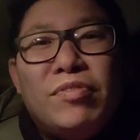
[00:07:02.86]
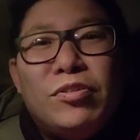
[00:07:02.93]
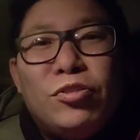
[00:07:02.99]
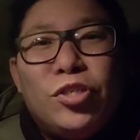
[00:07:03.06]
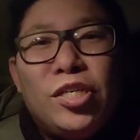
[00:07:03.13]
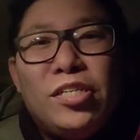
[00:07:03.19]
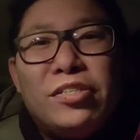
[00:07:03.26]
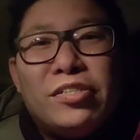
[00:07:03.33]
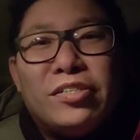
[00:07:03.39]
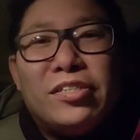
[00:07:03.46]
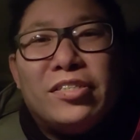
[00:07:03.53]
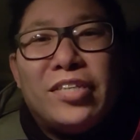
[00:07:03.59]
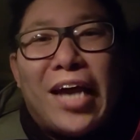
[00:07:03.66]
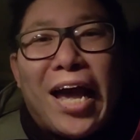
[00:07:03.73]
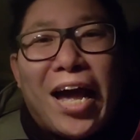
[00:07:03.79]
in Jesus.
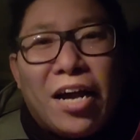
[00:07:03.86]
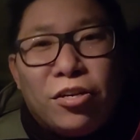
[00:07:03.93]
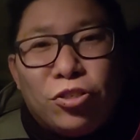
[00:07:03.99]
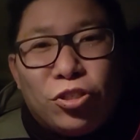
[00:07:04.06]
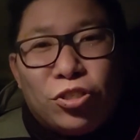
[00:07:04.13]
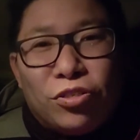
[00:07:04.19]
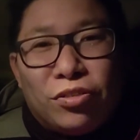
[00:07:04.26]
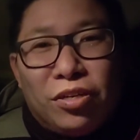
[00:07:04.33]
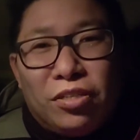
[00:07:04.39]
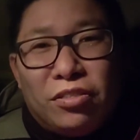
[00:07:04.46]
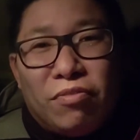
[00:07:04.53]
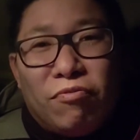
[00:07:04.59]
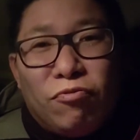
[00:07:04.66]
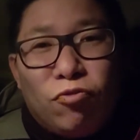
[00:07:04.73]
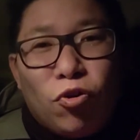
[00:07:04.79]
It's action, it's a
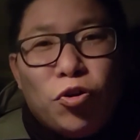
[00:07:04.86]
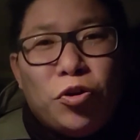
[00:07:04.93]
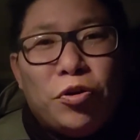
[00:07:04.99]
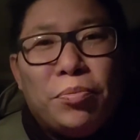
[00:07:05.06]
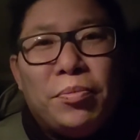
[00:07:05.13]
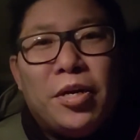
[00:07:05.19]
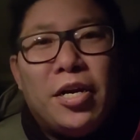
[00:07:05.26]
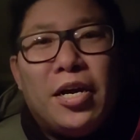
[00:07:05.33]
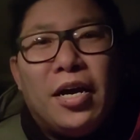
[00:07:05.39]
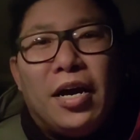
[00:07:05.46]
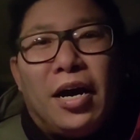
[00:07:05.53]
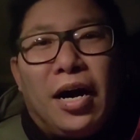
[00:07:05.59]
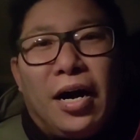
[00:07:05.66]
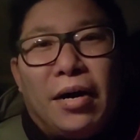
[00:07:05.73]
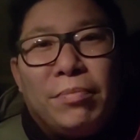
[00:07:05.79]
verb,
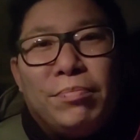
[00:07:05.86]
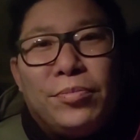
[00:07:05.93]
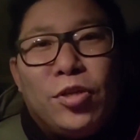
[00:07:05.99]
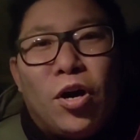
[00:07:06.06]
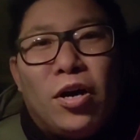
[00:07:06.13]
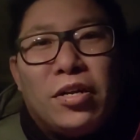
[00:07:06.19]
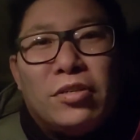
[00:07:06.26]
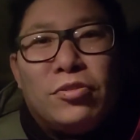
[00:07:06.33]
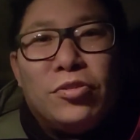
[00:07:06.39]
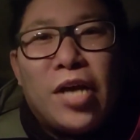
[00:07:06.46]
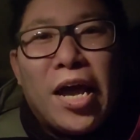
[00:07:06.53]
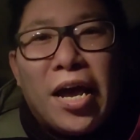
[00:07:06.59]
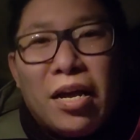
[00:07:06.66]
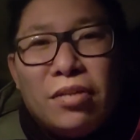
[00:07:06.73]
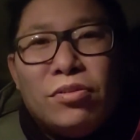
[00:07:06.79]
um, not a
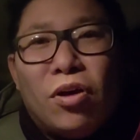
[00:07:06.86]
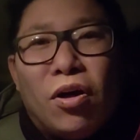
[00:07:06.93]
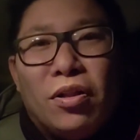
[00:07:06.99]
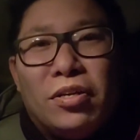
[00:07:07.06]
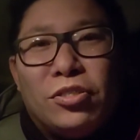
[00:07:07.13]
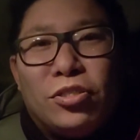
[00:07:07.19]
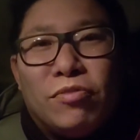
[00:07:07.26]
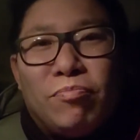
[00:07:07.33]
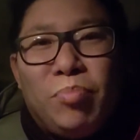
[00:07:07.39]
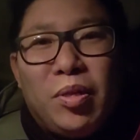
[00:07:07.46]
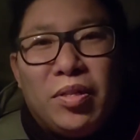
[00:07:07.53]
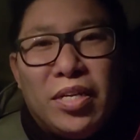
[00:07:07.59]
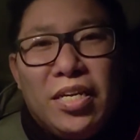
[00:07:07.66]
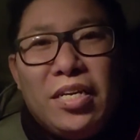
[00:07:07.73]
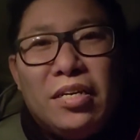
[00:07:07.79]
head knowledge of
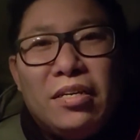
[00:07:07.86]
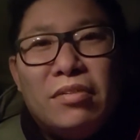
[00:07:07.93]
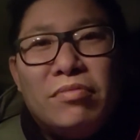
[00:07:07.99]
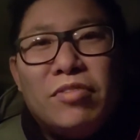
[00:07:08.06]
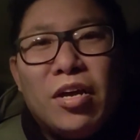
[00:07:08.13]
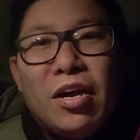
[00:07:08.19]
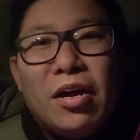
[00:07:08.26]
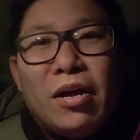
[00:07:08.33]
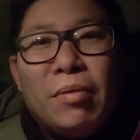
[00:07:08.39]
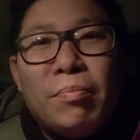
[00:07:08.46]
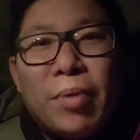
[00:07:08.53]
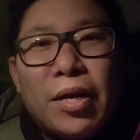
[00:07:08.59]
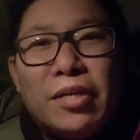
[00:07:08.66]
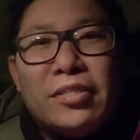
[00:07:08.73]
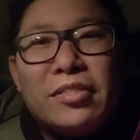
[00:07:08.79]
believe,
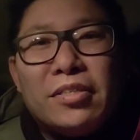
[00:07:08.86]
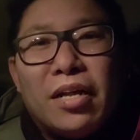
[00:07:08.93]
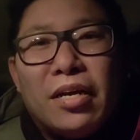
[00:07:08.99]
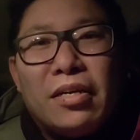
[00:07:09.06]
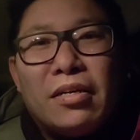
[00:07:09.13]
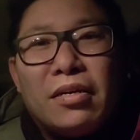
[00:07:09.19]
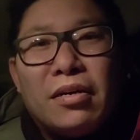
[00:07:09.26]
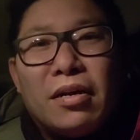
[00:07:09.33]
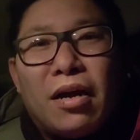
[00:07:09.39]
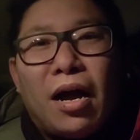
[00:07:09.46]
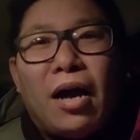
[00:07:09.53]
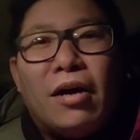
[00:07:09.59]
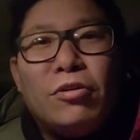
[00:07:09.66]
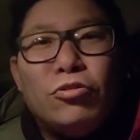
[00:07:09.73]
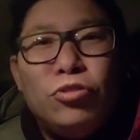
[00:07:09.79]
but it's like
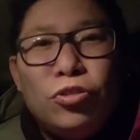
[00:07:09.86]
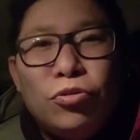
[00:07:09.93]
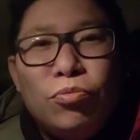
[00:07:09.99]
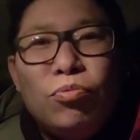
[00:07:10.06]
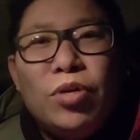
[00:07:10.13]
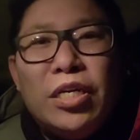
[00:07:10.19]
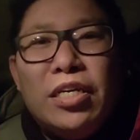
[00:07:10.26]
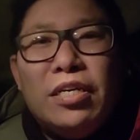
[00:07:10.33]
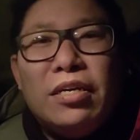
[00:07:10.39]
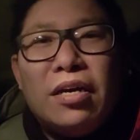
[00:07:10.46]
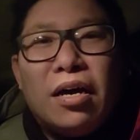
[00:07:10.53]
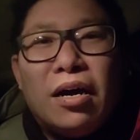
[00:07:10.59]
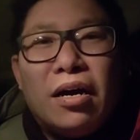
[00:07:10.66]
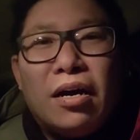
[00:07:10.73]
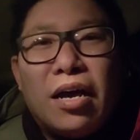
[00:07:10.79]
how do we
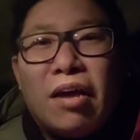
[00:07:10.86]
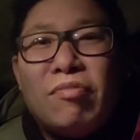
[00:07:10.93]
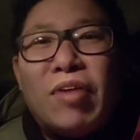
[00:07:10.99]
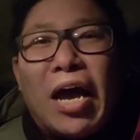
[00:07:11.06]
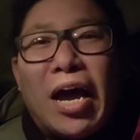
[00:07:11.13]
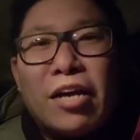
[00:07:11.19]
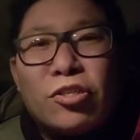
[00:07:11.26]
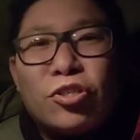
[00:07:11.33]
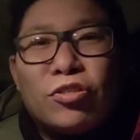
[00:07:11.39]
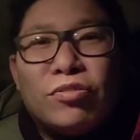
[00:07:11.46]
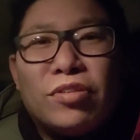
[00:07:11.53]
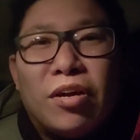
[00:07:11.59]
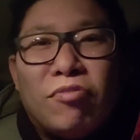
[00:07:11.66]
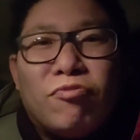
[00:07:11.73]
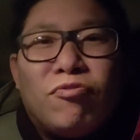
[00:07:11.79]
uh, have action
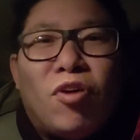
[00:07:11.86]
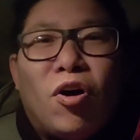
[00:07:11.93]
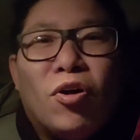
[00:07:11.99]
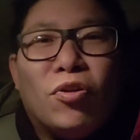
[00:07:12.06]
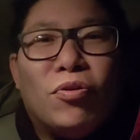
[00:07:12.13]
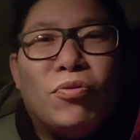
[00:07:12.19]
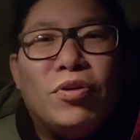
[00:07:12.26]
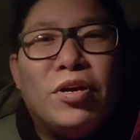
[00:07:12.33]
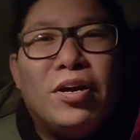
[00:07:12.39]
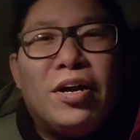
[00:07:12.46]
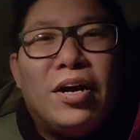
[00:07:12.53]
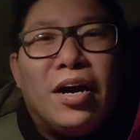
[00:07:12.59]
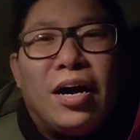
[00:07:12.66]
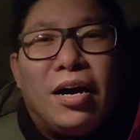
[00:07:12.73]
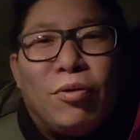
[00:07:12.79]
that follow
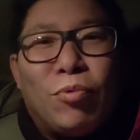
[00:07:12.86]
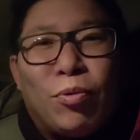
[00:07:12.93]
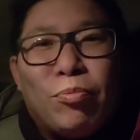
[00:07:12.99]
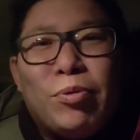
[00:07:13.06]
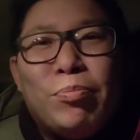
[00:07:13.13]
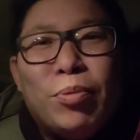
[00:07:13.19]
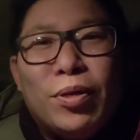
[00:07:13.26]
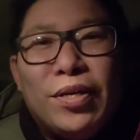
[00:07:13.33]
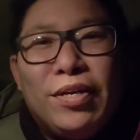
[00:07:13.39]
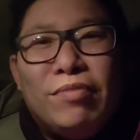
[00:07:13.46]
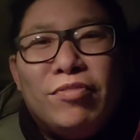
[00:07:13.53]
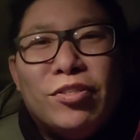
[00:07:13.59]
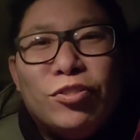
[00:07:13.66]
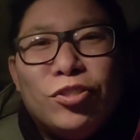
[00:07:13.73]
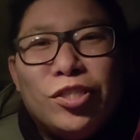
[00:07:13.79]
uh, when we believe
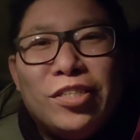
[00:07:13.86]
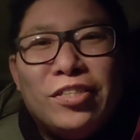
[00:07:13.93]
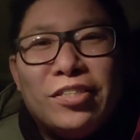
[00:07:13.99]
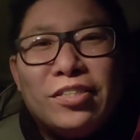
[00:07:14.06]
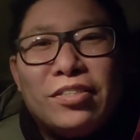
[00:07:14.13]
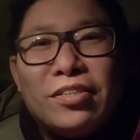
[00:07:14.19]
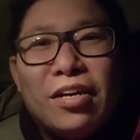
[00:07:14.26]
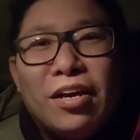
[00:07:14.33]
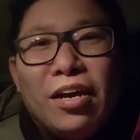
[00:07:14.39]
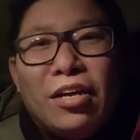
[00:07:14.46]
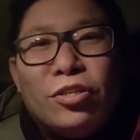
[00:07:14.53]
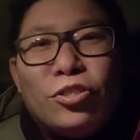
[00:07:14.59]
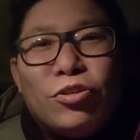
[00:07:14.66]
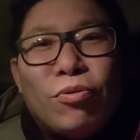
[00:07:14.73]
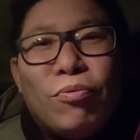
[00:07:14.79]
in Jesus?
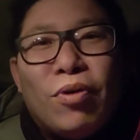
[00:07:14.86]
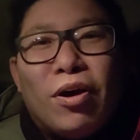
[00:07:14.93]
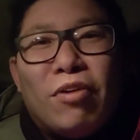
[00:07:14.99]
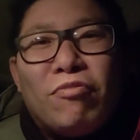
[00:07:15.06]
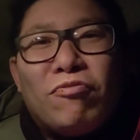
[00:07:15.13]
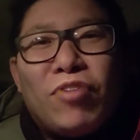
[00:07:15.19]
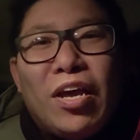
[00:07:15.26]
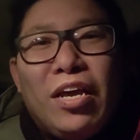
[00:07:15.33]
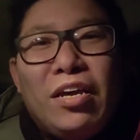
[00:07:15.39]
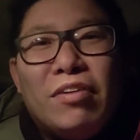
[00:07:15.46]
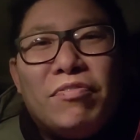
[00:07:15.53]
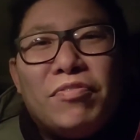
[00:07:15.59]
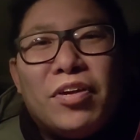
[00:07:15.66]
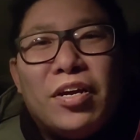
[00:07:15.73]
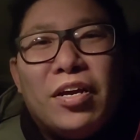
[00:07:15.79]
So uh,
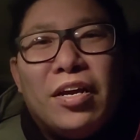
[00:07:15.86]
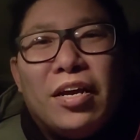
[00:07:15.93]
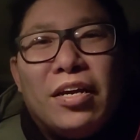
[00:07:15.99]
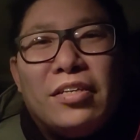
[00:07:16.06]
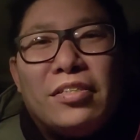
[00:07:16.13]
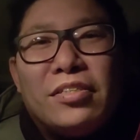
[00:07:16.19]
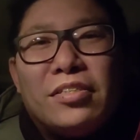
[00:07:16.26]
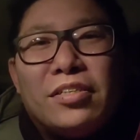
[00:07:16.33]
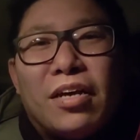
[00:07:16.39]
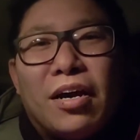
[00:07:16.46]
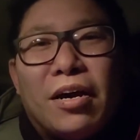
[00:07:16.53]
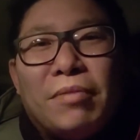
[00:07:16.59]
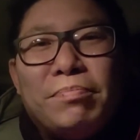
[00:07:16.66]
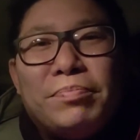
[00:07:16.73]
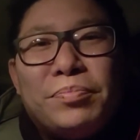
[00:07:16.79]
faith, it's
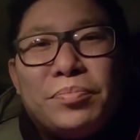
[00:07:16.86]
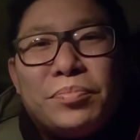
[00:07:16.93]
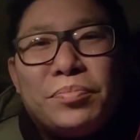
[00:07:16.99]
um,